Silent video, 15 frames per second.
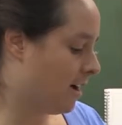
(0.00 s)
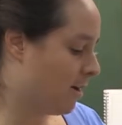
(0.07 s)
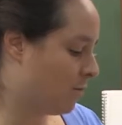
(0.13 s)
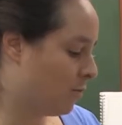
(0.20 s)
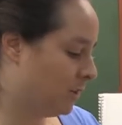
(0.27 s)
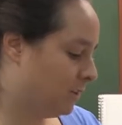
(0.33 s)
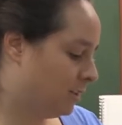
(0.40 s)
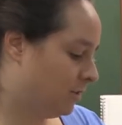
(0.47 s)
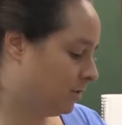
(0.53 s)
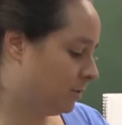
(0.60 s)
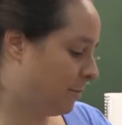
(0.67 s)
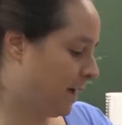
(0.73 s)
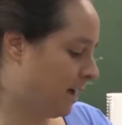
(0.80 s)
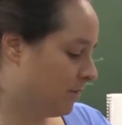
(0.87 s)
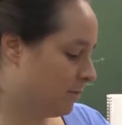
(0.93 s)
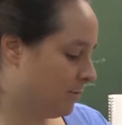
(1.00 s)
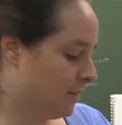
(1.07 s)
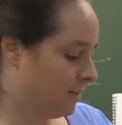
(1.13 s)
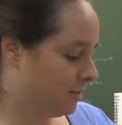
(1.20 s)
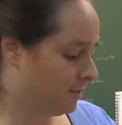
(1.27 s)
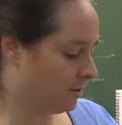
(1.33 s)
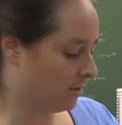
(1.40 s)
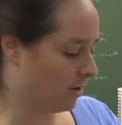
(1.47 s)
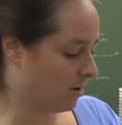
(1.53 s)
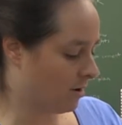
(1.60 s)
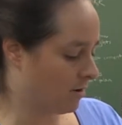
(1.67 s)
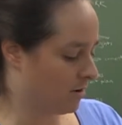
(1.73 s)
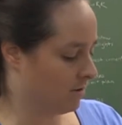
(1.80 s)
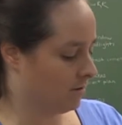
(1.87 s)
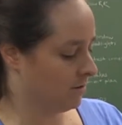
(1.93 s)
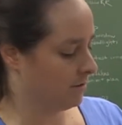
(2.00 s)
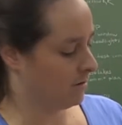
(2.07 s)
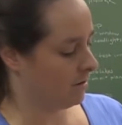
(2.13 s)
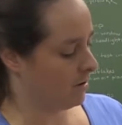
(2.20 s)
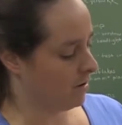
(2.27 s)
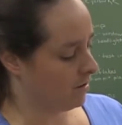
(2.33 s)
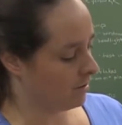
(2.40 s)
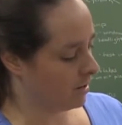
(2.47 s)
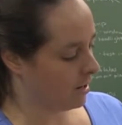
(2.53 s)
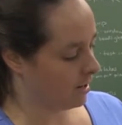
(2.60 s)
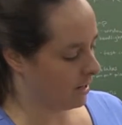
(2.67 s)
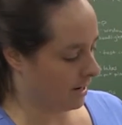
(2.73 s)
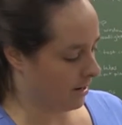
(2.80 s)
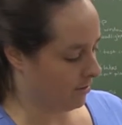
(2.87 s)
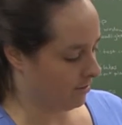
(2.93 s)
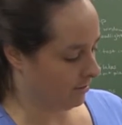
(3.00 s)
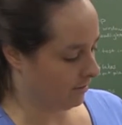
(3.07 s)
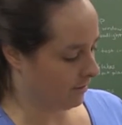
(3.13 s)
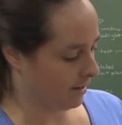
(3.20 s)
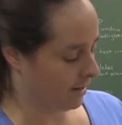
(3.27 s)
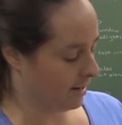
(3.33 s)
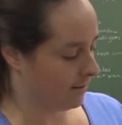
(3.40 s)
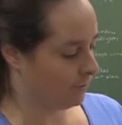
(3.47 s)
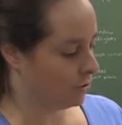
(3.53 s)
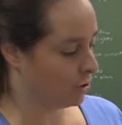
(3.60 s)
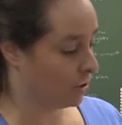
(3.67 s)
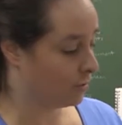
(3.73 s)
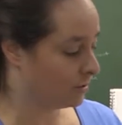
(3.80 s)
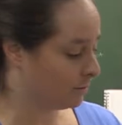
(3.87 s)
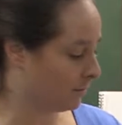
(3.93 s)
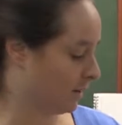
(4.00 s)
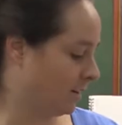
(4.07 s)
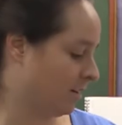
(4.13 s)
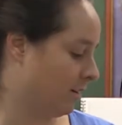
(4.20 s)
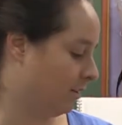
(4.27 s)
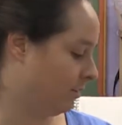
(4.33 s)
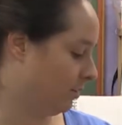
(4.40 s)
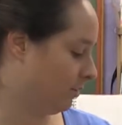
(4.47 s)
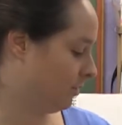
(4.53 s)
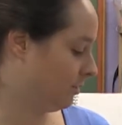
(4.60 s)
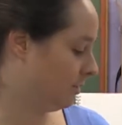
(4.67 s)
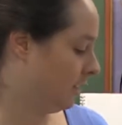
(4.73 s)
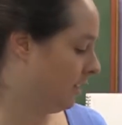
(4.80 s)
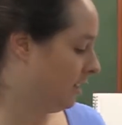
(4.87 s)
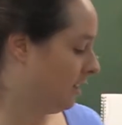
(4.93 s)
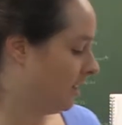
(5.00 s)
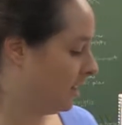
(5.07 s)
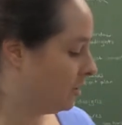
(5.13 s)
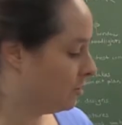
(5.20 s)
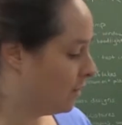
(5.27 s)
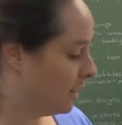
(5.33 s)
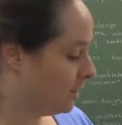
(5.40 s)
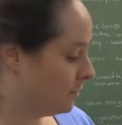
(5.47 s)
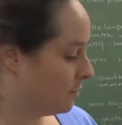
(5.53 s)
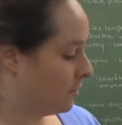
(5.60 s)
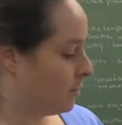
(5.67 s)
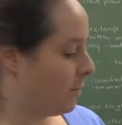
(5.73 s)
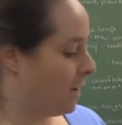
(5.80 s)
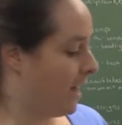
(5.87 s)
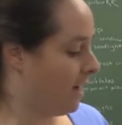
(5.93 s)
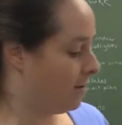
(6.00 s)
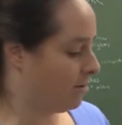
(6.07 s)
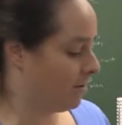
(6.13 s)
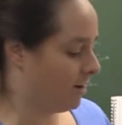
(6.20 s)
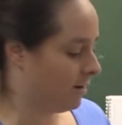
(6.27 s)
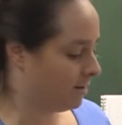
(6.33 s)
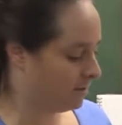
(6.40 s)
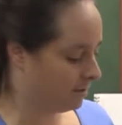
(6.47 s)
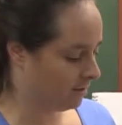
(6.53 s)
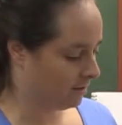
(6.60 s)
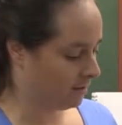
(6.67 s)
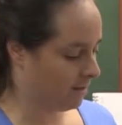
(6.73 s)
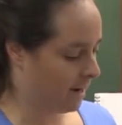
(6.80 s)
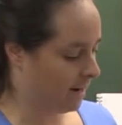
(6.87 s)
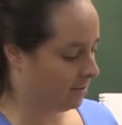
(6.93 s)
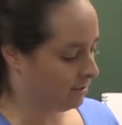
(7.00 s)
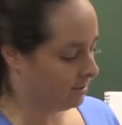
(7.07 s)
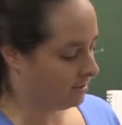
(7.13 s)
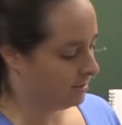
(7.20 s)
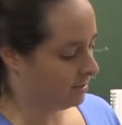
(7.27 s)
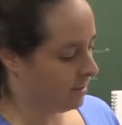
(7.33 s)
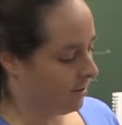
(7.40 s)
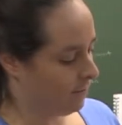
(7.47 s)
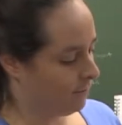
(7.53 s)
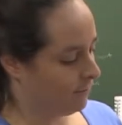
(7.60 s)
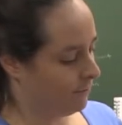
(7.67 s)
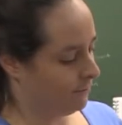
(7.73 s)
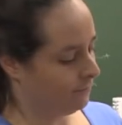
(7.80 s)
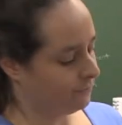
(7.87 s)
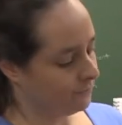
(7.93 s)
Once those pattern pieces are all cut out and I've chosen my colors, I transfer the pattern onto the glass itself.